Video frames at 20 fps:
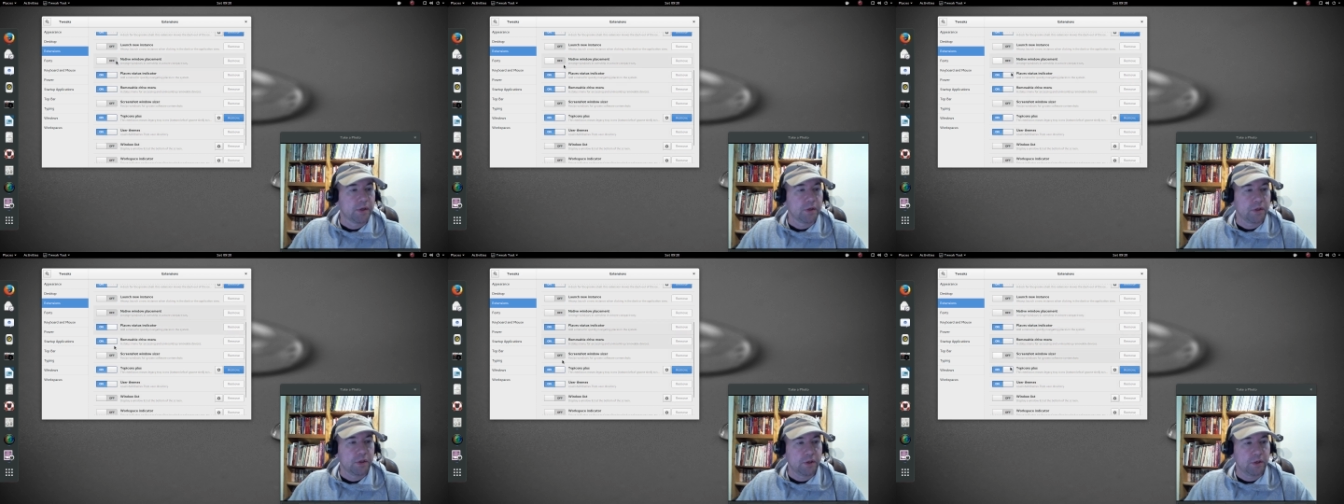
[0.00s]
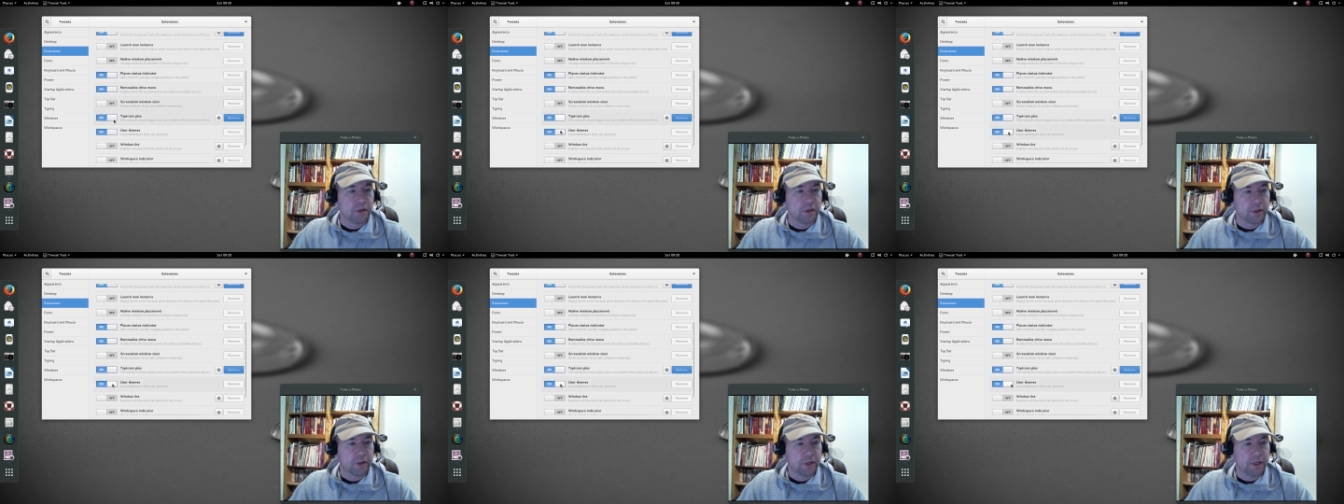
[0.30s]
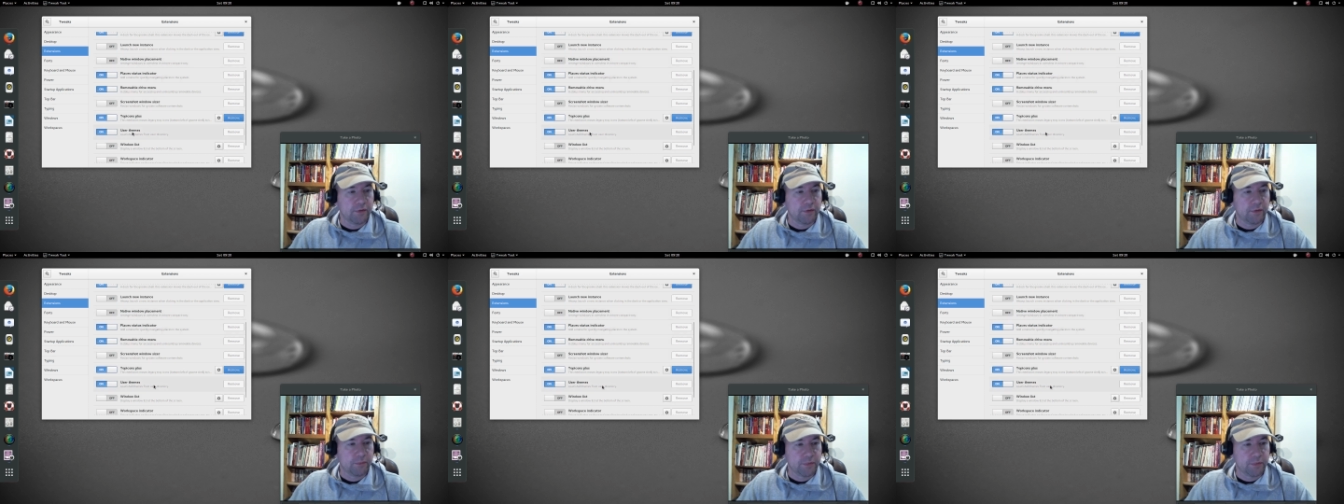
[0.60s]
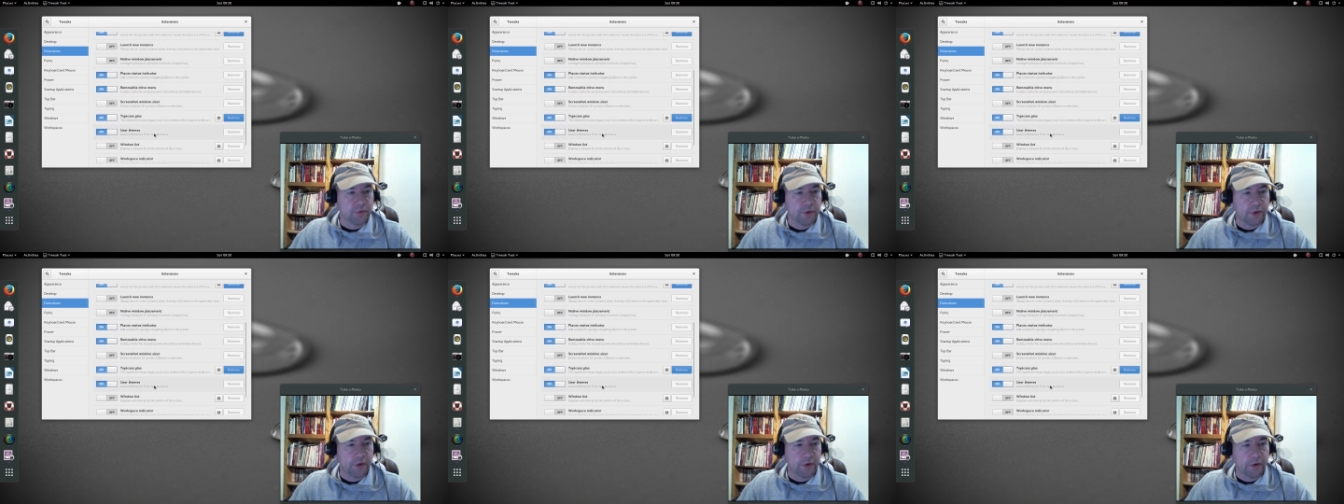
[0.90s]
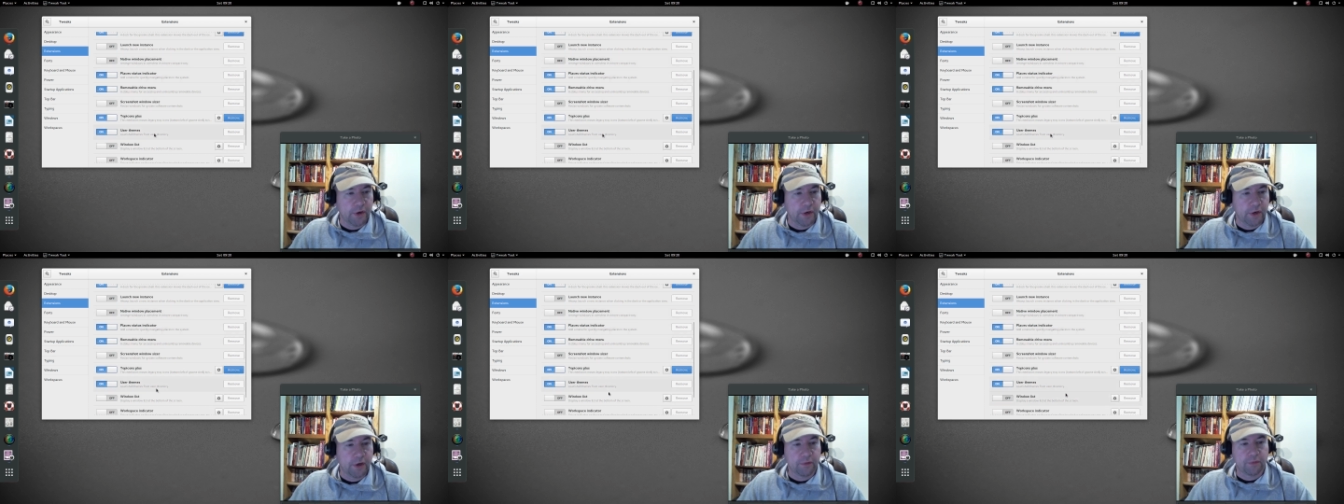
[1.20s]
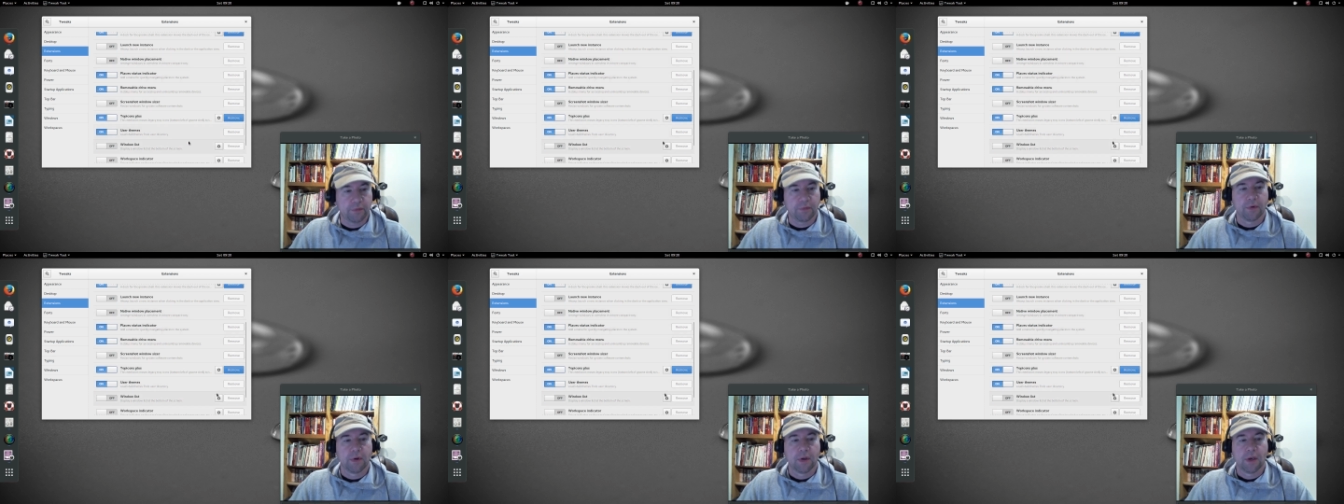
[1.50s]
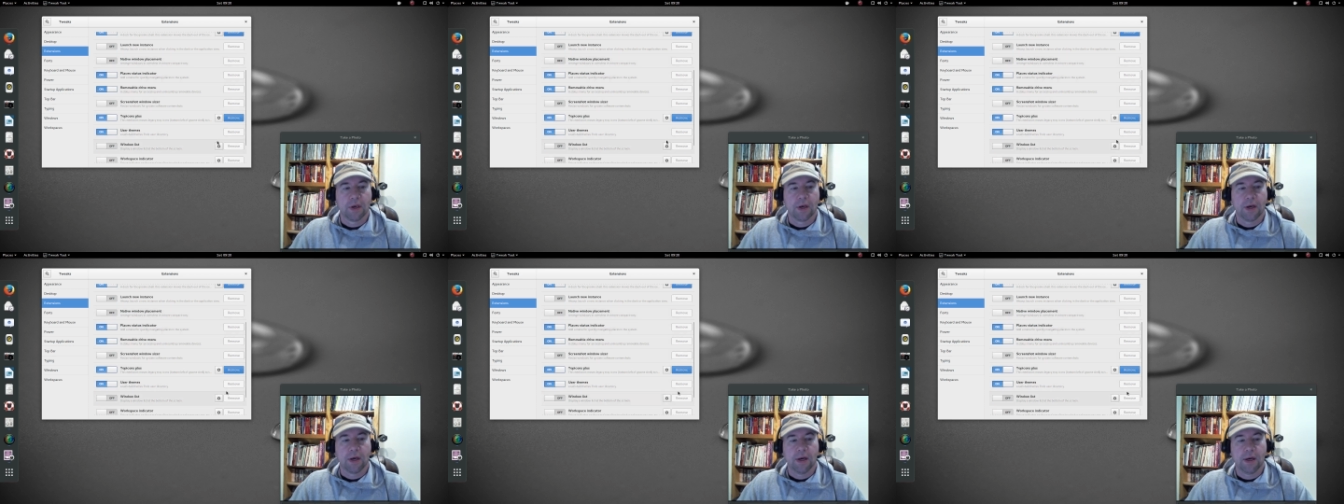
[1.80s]
You can leave them turned off,
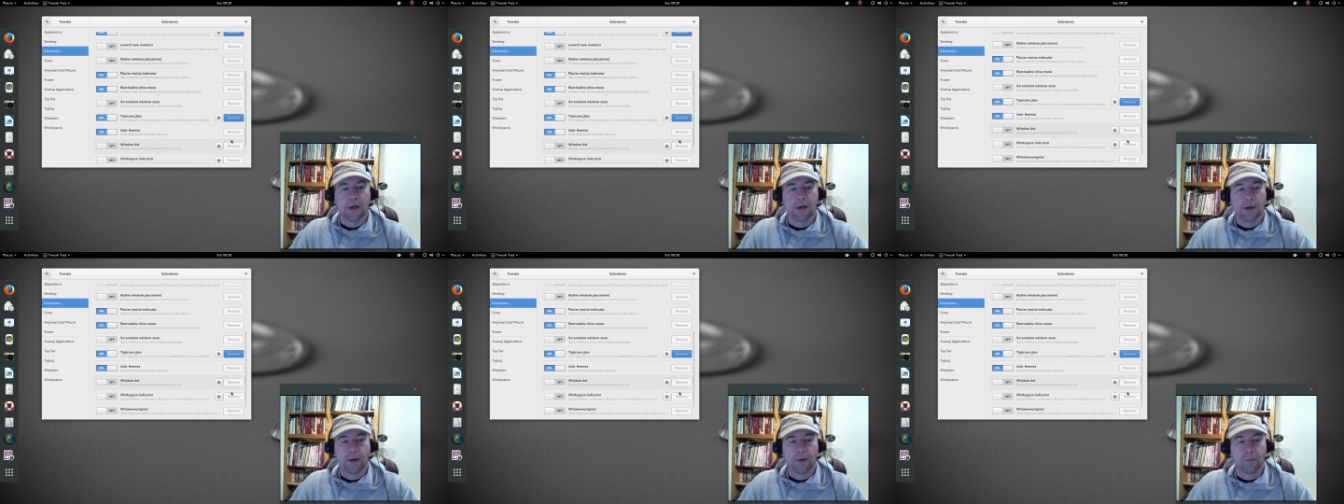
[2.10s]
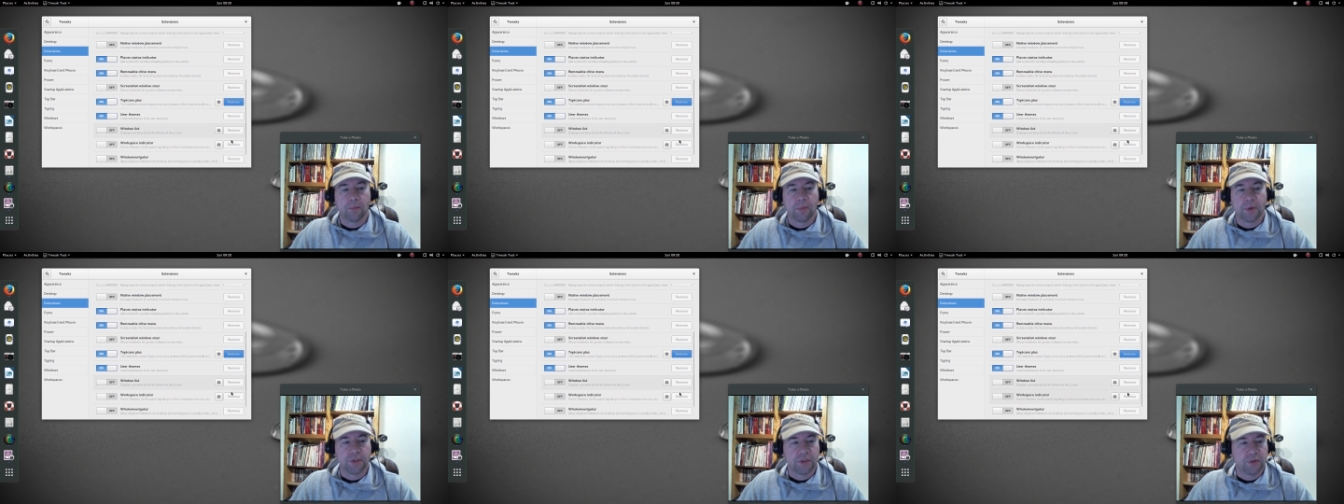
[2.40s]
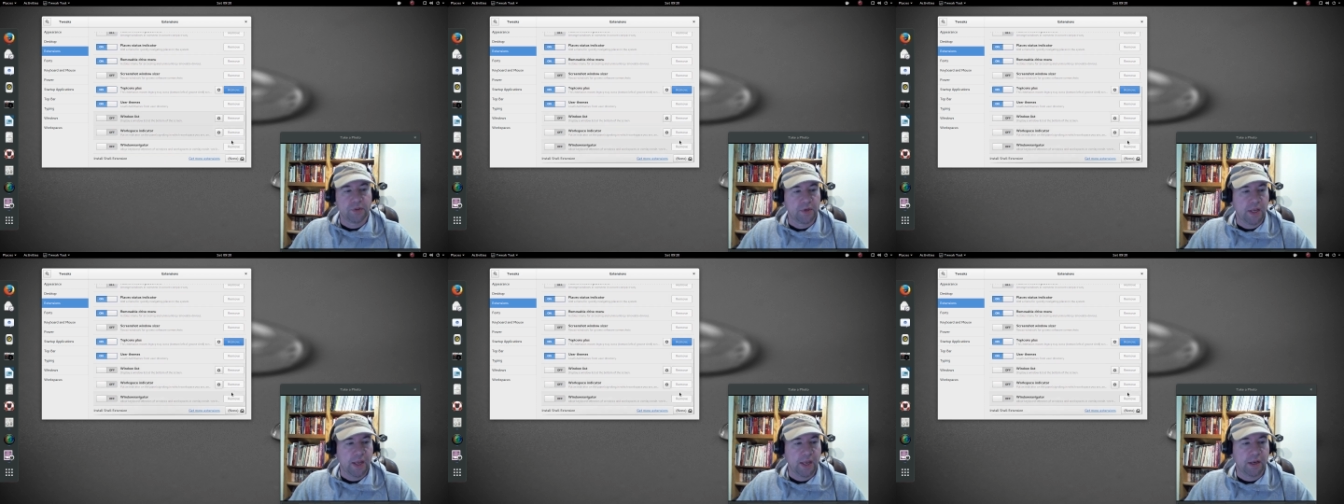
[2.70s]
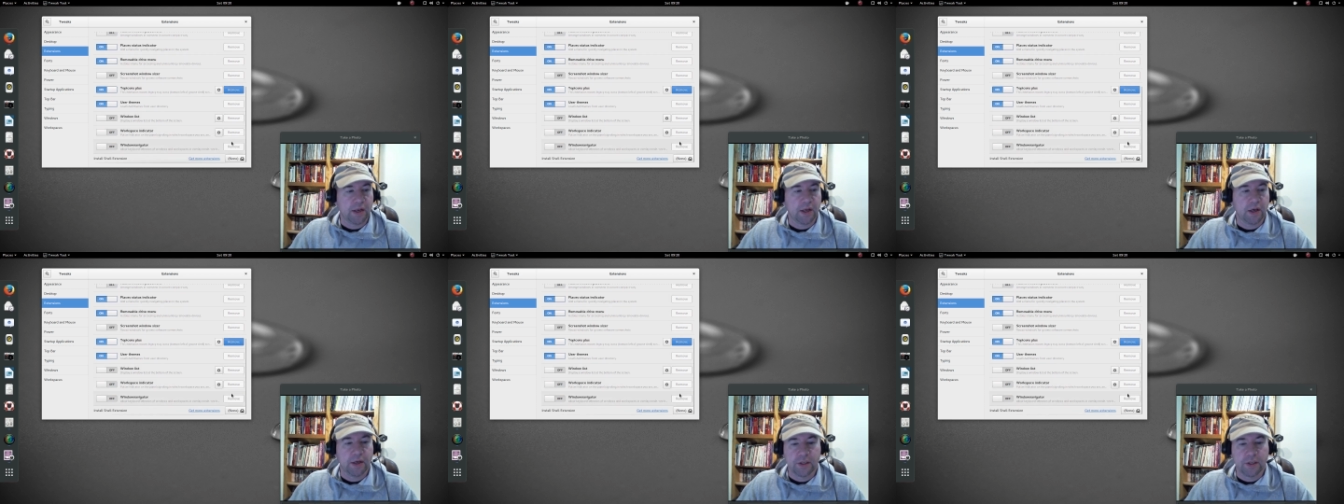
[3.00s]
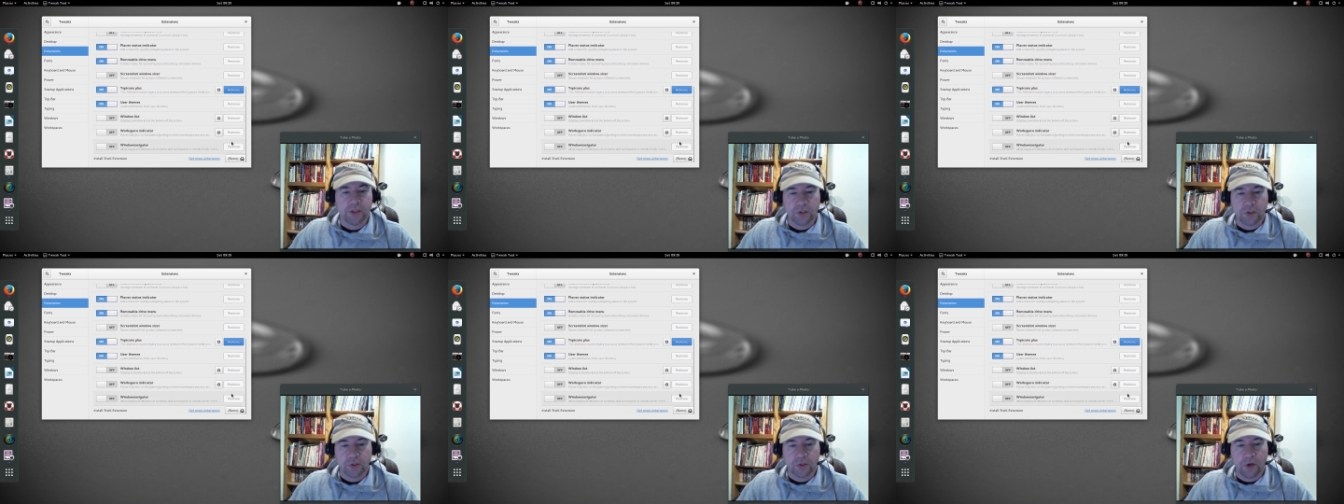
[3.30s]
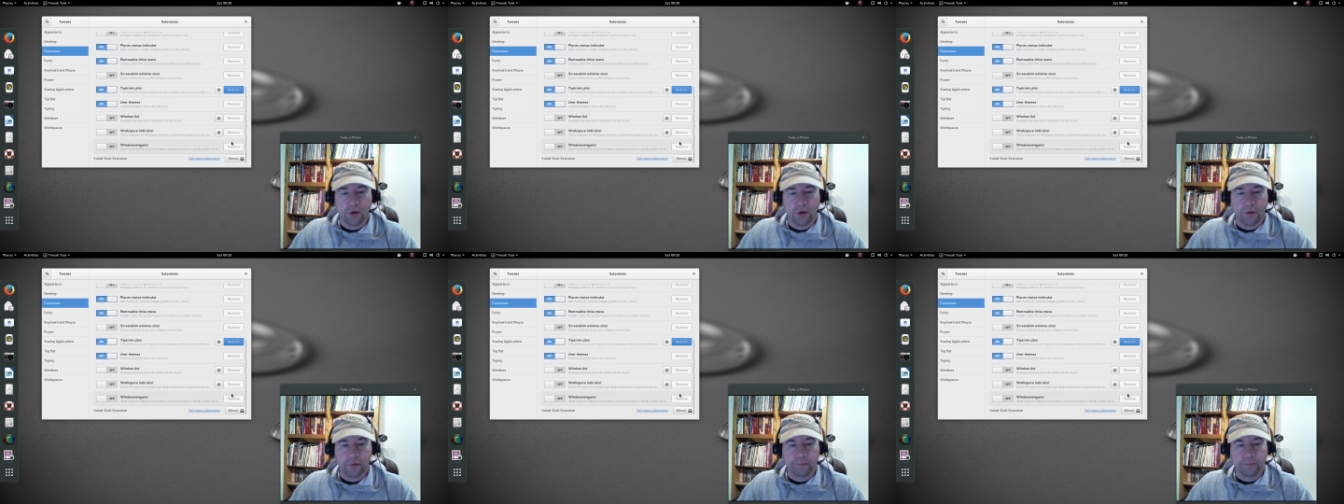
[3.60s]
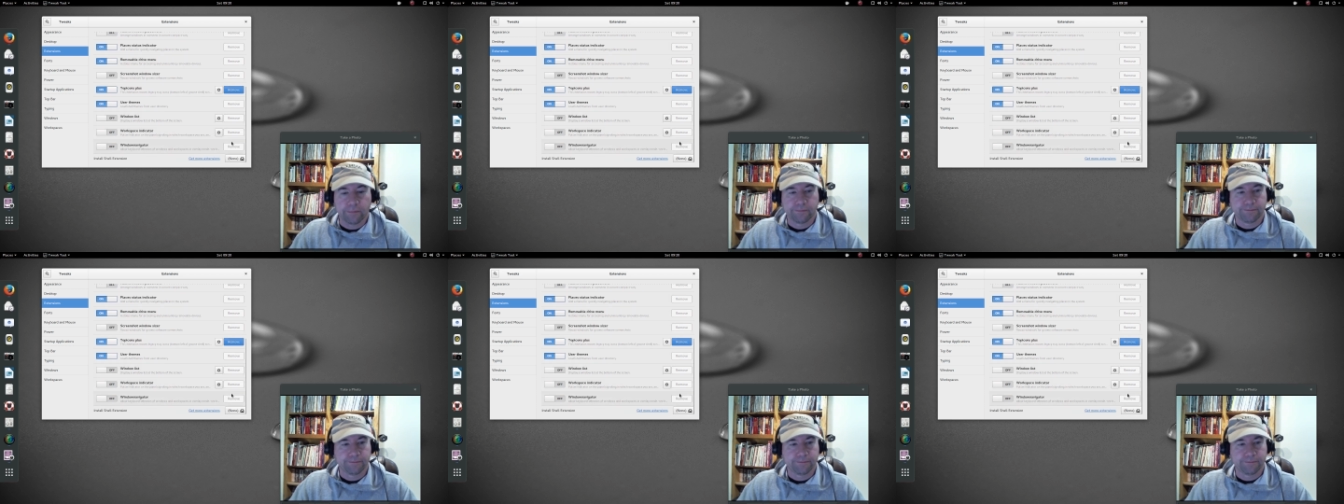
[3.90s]
um, but you can't uninstall them.